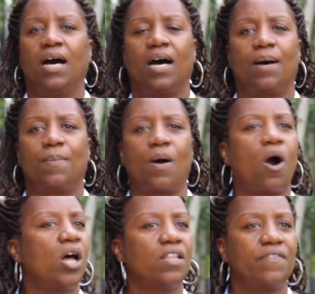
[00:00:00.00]
um,
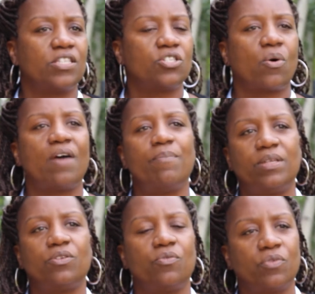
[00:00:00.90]
all of it. So I've
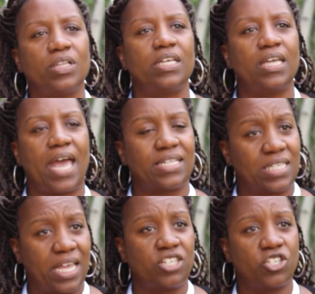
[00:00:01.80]
been really, as
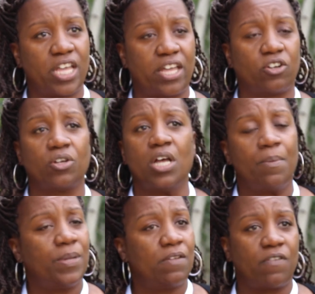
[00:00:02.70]
an educator,
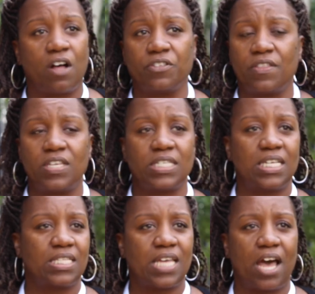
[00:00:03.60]
been involved in this
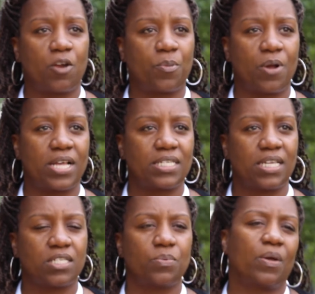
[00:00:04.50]
entire
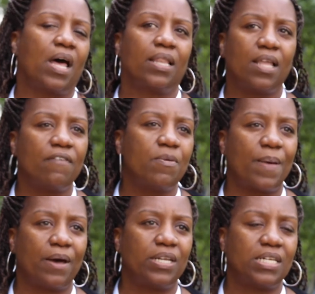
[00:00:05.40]
process. What I love
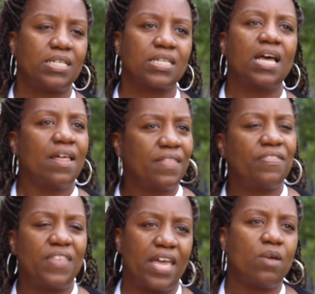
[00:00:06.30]
about it is
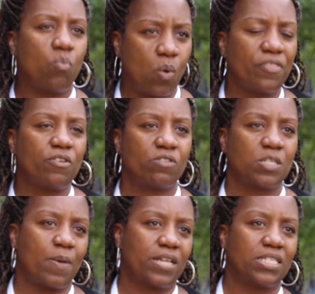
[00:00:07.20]
that they want the
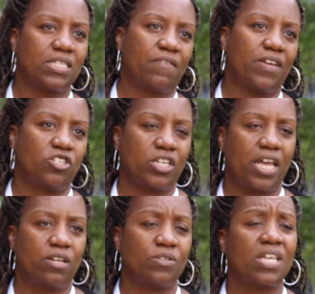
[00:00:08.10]
responses of
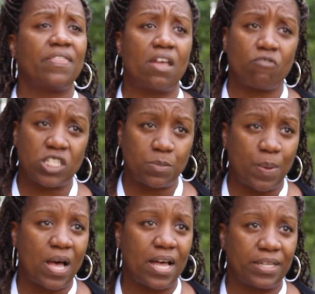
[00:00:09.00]
educators and they
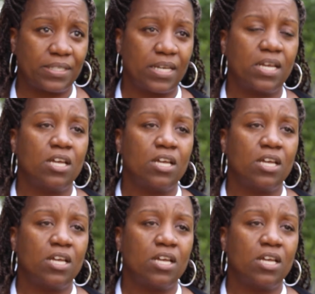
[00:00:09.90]
respond